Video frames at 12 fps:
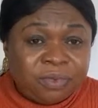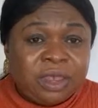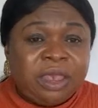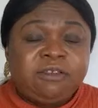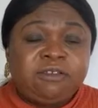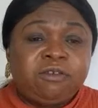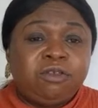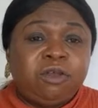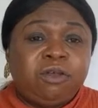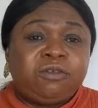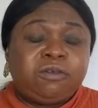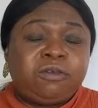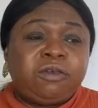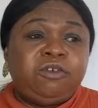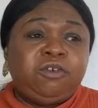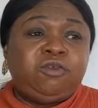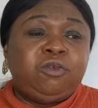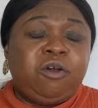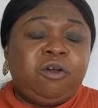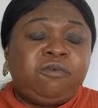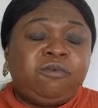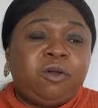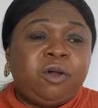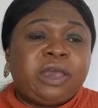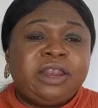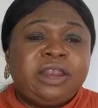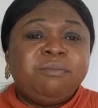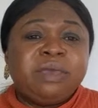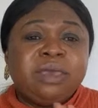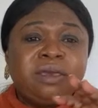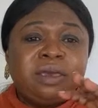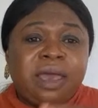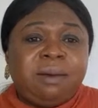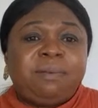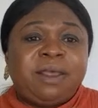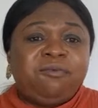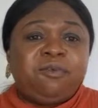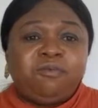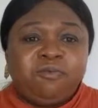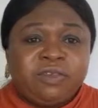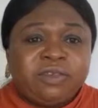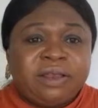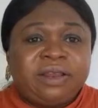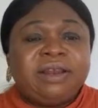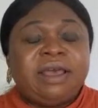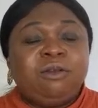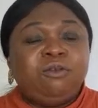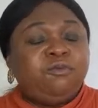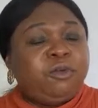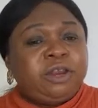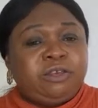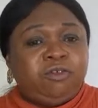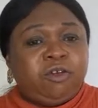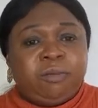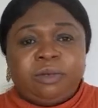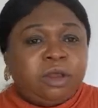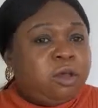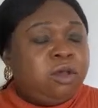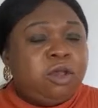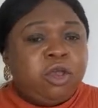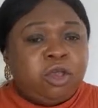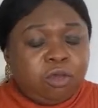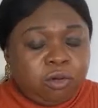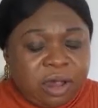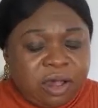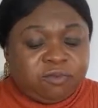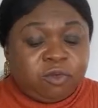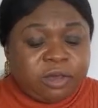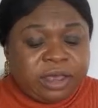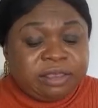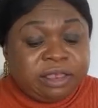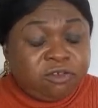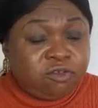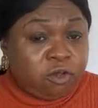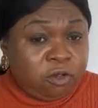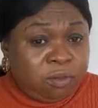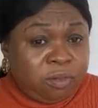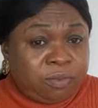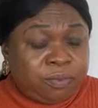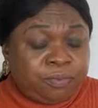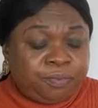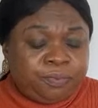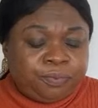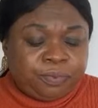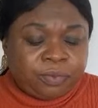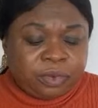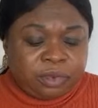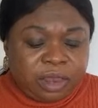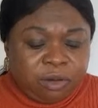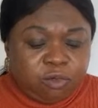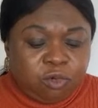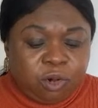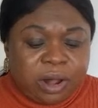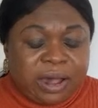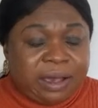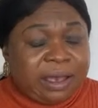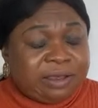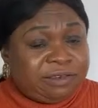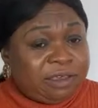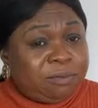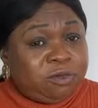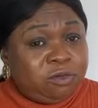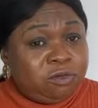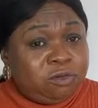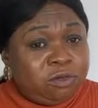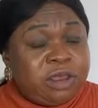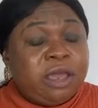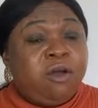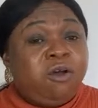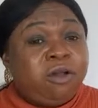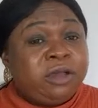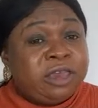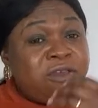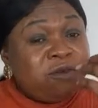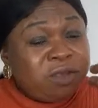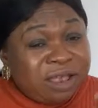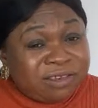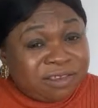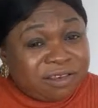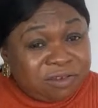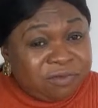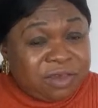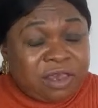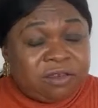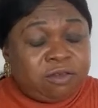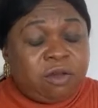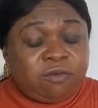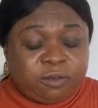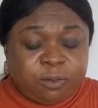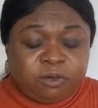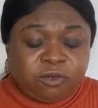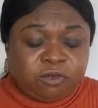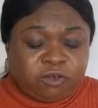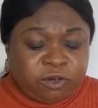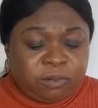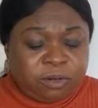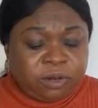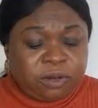It's not issue of, okay, let me apply for visa, then I'll look for the job. No, you have to get the job. They will accept you. They'll give you that certificate of sponsorship.